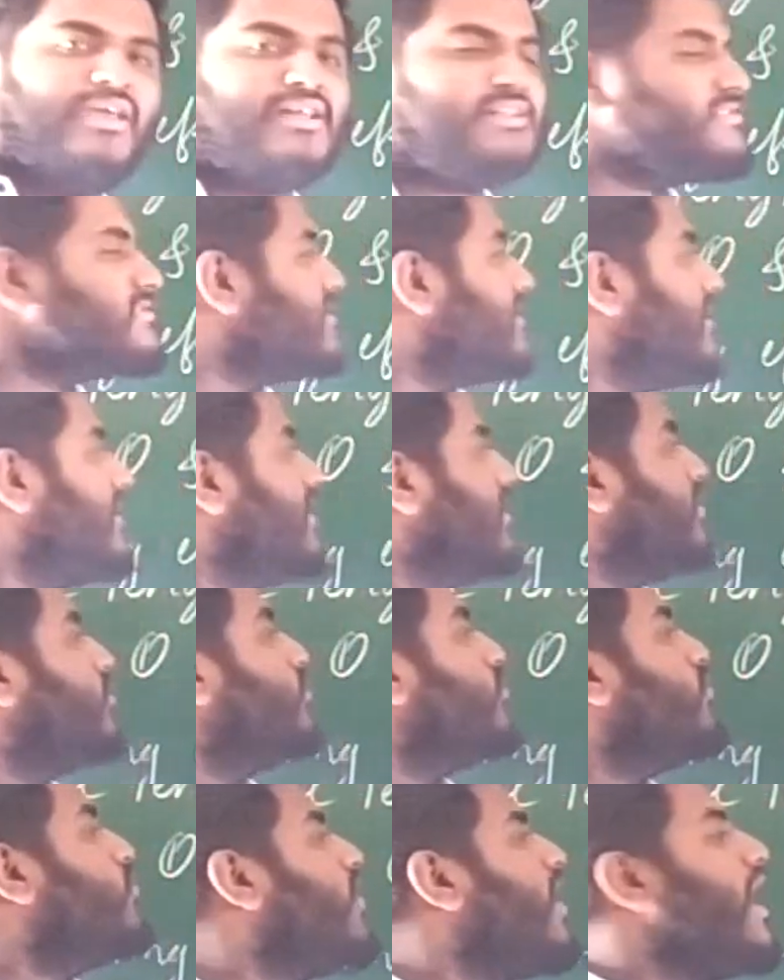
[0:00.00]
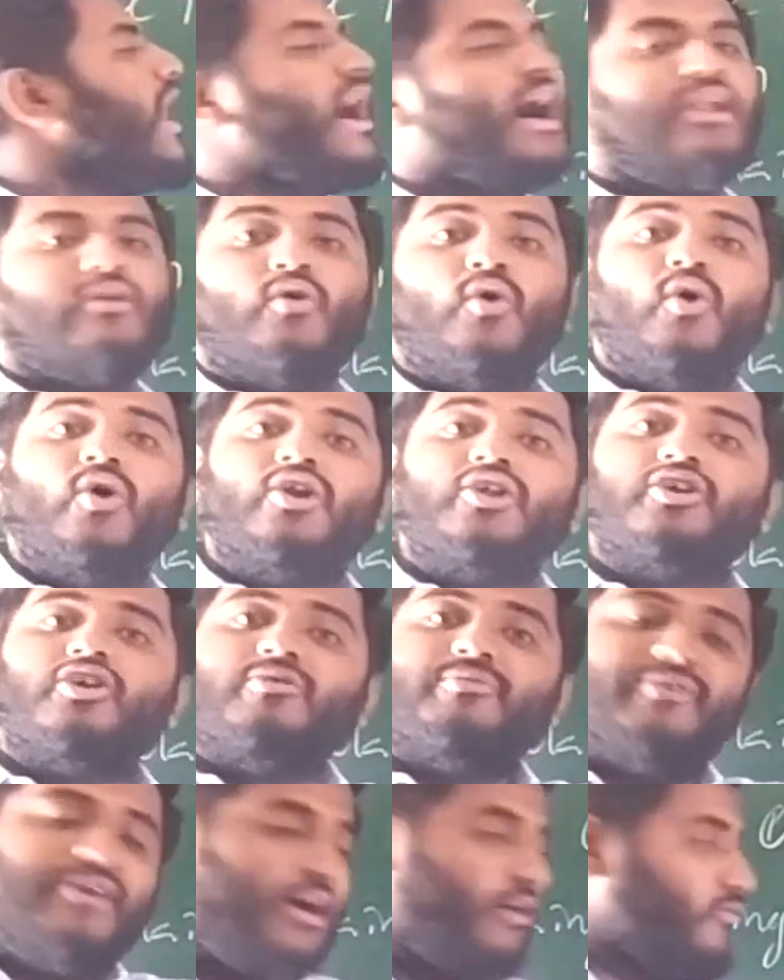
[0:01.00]
means 2R whole
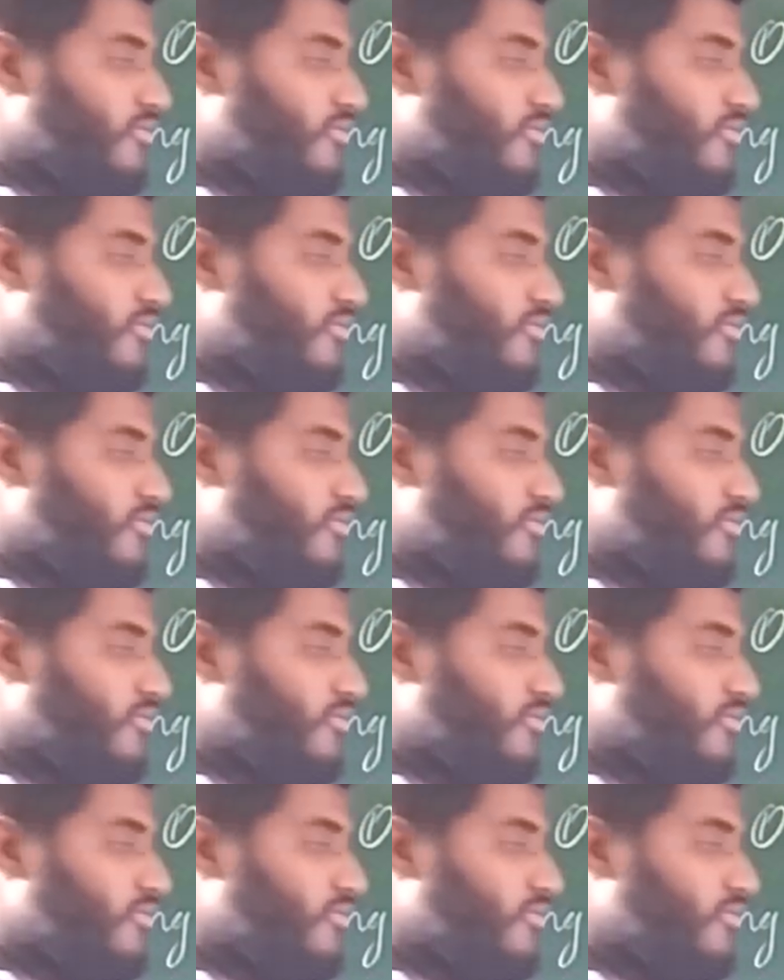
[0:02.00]
cube we